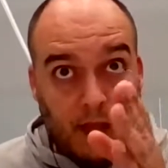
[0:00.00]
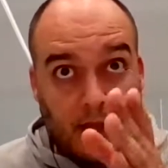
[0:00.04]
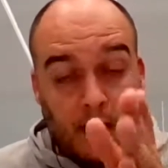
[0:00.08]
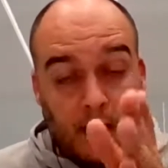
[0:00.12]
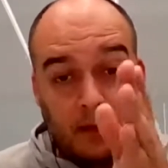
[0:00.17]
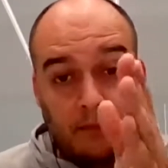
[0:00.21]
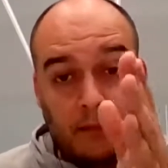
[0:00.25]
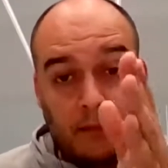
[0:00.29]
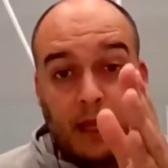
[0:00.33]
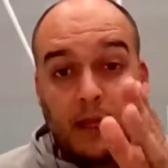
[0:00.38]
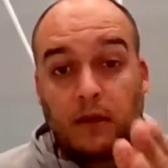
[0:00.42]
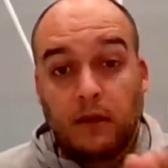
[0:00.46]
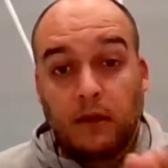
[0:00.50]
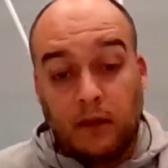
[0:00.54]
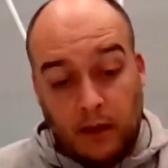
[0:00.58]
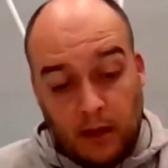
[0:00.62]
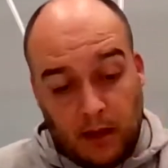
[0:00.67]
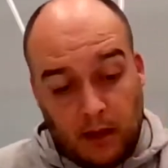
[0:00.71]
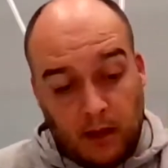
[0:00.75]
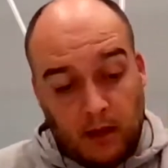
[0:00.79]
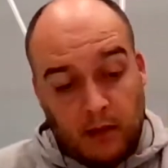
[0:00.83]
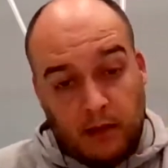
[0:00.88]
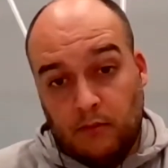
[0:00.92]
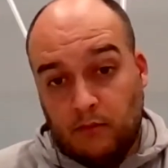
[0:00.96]
And then
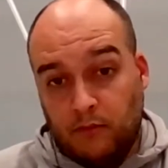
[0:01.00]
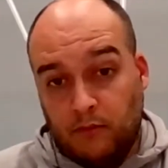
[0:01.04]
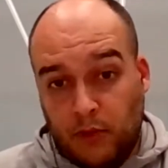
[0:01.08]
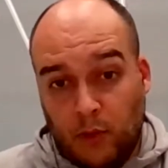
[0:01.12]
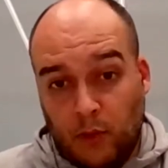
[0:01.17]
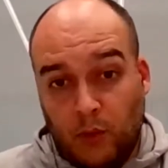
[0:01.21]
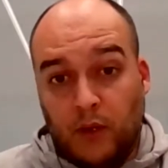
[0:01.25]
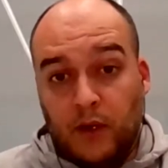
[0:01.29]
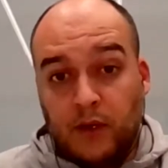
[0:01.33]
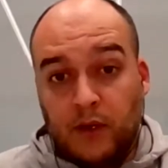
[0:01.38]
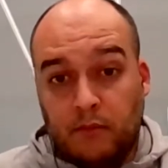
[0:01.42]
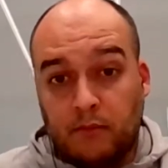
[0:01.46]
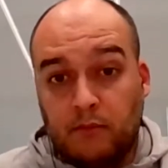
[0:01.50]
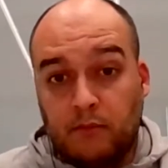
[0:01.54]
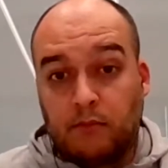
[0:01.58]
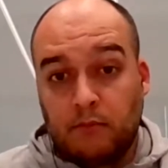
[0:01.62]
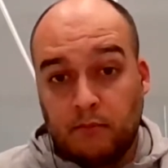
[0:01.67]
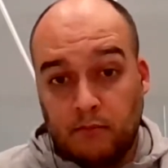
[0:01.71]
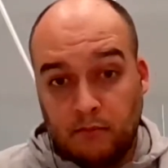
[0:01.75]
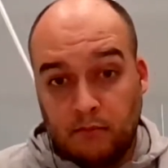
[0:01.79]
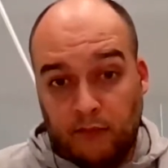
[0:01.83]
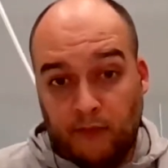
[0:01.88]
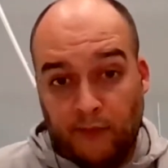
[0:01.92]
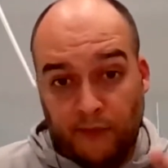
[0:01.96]
we won
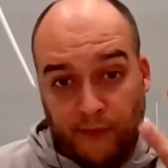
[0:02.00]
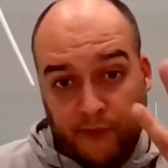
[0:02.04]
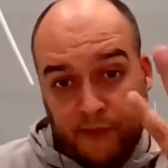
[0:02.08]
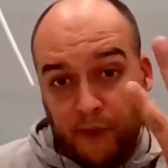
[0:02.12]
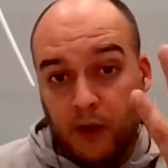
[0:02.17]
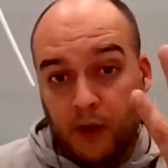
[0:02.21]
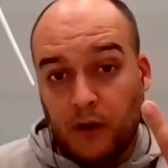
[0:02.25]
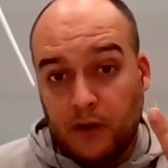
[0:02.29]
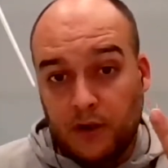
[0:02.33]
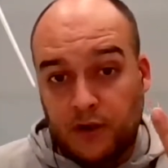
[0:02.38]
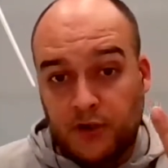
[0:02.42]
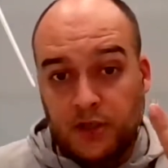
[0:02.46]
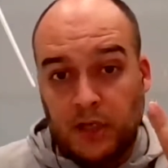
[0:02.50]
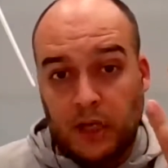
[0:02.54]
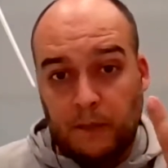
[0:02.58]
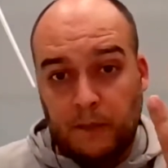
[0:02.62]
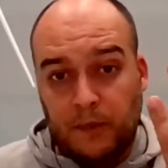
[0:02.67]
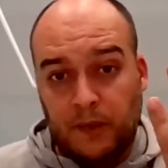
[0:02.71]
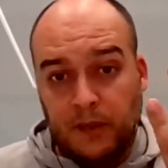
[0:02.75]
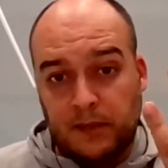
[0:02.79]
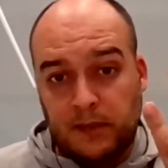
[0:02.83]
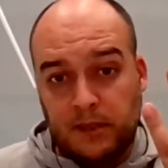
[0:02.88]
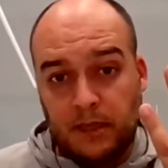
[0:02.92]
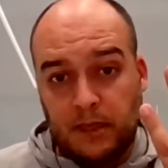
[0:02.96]
four
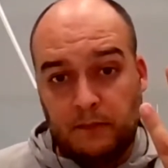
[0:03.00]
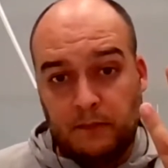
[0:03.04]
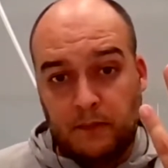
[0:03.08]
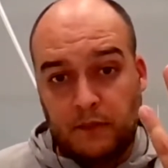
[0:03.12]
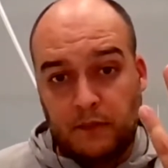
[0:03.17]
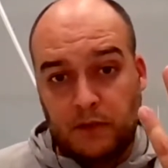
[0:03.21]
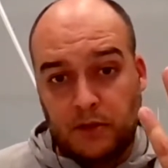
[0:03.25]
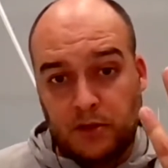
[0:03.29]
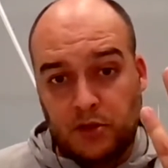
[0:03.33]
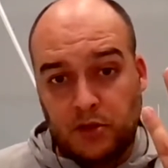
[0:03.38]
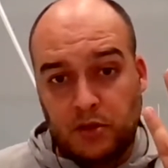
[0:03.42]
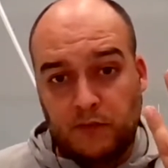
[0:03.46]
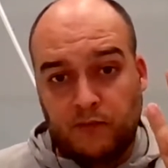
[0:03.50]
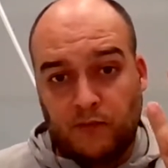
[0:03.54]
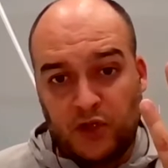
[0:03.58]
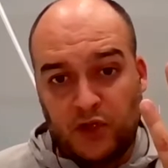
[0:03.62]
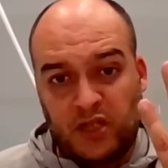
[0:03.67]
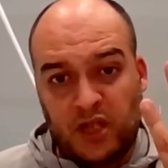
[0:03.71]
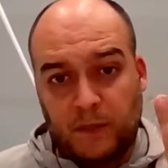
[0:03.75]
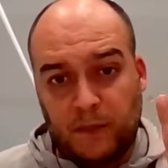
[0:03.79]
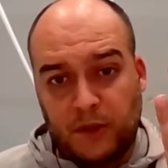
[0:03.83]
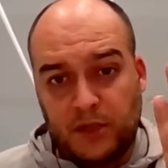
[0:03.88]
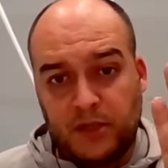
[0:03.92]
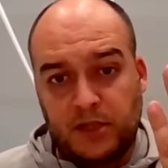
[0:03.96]

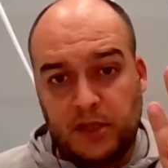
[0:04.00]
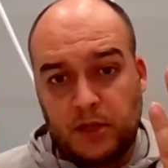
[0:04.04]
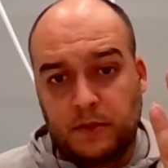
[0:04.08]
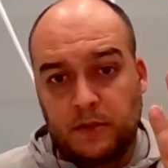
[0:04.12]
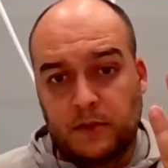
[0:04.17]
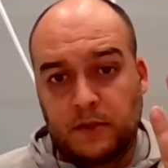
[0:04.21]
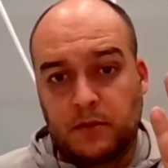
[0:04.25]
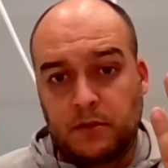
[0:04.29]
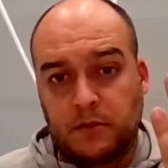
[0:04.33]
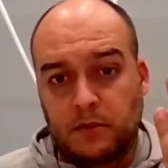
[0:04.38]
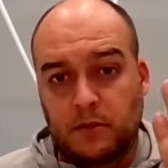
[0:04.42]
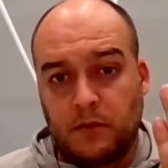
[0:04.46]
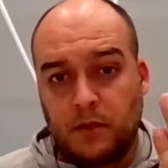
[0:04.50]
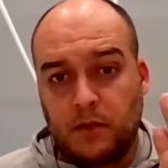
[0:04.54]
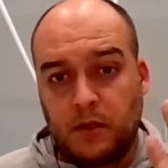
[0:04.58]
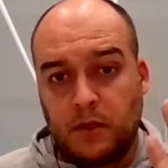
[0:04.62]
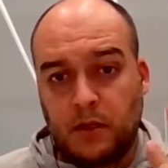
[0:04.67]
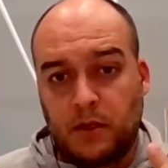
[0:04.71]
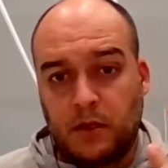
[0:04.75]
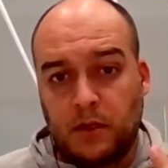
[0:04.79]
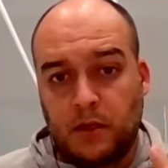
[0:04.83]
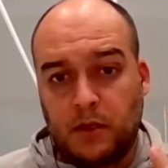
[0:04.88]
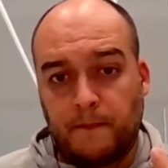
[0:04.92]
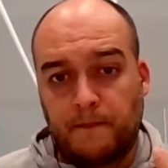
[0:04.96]
championships
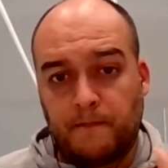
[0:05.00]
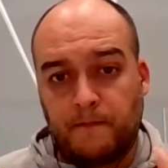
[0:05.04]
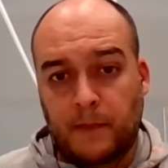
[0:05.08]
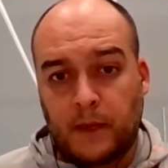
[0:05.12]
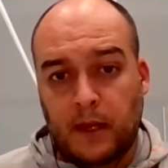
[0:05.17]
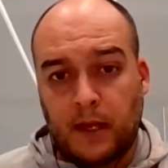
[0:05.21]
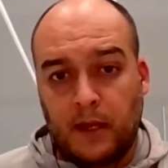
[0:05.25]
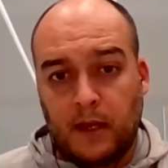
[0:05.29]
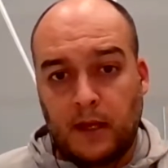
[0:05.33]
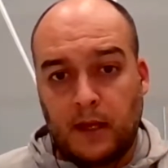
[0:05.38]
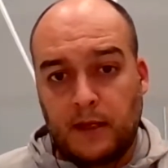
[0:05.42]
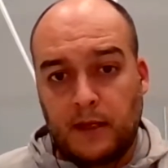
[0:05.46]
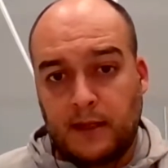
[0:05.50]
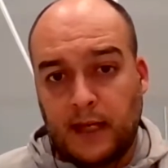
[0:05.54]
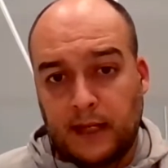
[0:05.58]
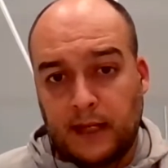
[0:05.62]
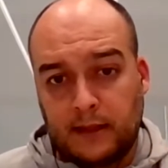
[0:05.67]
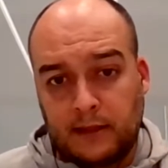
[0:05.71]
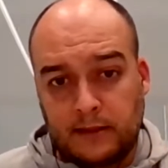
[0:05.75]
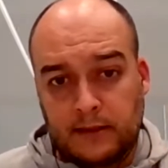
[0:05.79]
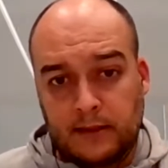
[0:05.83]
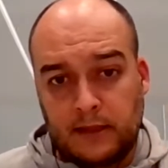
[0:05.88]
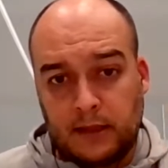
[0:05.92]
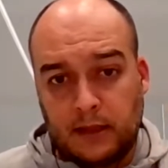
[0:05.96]

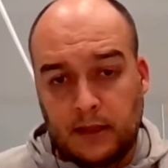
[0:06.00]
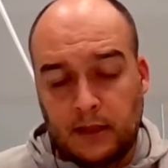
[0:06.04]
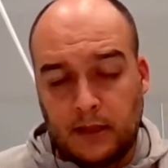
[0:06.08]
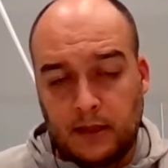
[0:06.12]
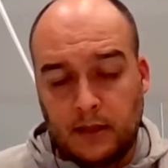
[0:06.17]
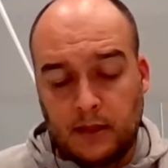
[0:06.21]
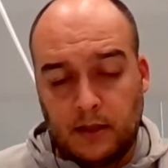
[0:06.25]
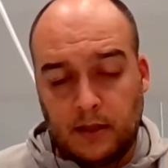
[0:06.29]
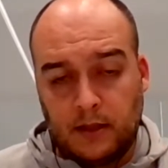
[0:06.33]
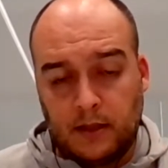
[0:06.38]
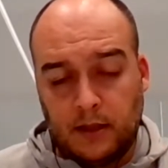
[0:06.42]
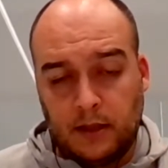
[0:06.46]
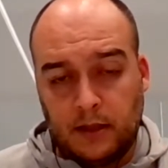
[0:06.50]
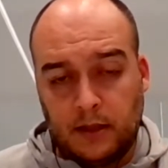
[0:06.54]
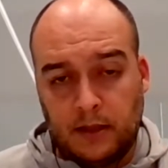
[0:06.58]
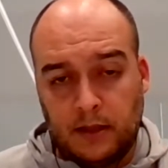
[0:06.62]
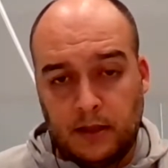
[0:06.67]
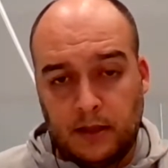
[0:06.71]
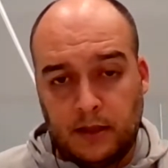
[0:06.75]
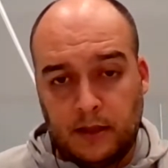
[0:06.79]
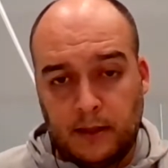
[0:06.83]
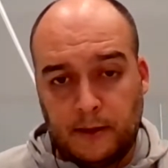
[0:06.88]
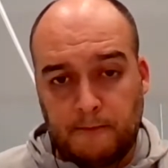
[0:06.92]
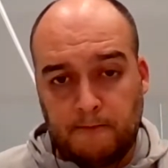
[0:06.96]
titles in
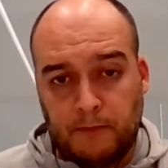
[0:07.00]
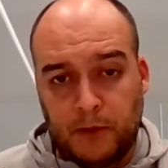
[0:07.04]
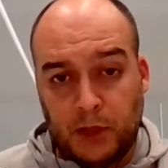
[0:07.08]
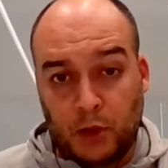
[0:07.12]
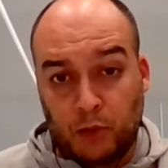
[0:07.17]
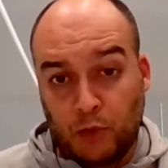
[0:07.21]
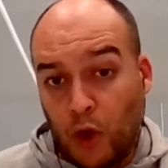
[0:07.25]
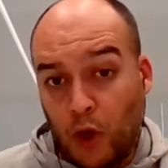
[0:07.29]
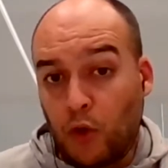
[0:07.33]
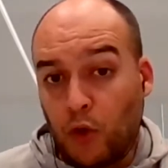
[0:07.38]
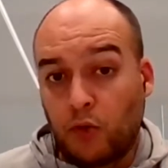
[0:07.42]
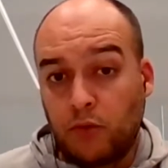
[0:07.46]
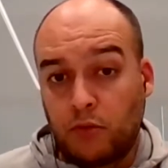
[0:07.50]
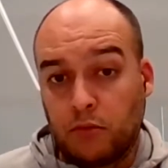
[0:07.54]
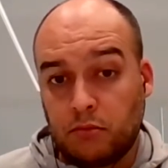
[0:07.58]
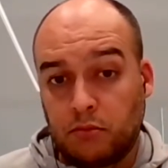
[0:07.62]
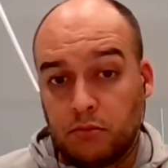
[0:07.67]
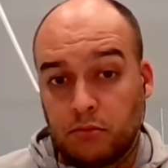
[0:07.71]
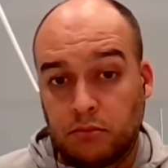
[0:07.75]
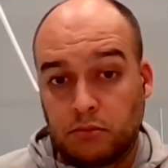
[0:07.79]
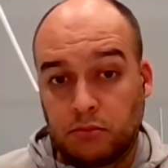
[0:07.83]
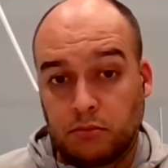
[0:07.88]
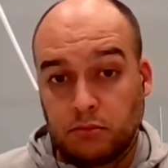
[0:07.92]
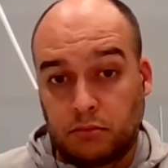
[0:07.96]
a row,
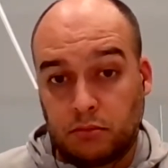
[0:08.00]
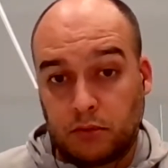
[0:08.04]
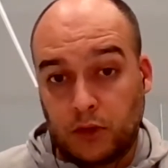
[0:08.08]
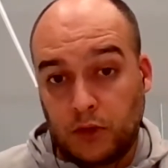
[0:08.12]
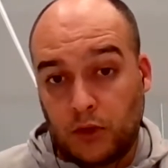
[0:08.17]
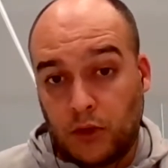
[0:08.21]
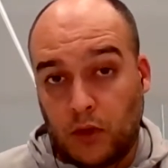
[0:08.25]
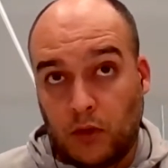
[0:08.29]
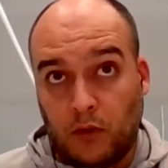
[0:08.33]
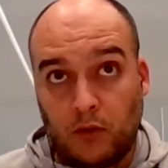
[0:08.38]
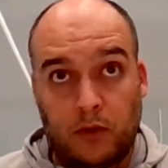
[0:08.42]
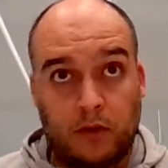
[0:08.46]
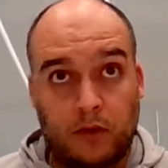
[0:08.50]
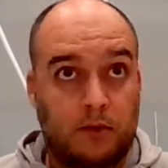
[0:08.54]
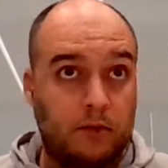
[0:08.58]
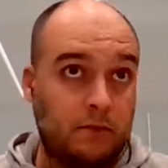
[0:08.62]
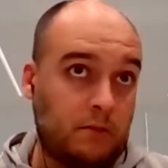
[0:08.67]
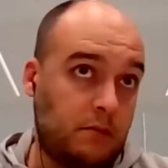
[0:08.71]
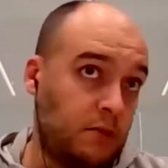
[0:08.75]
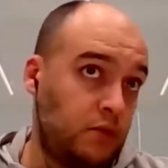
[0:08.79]
and